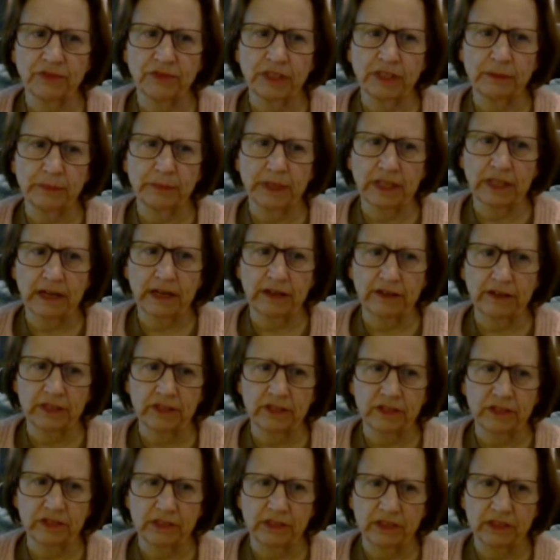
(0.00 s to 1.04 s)

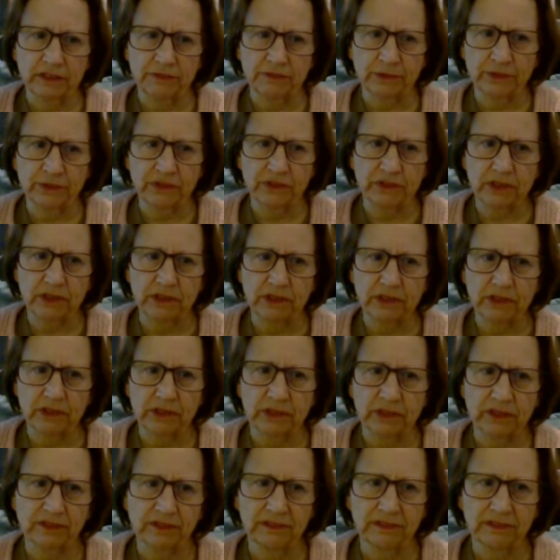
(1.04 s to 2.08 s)
similarities and differences?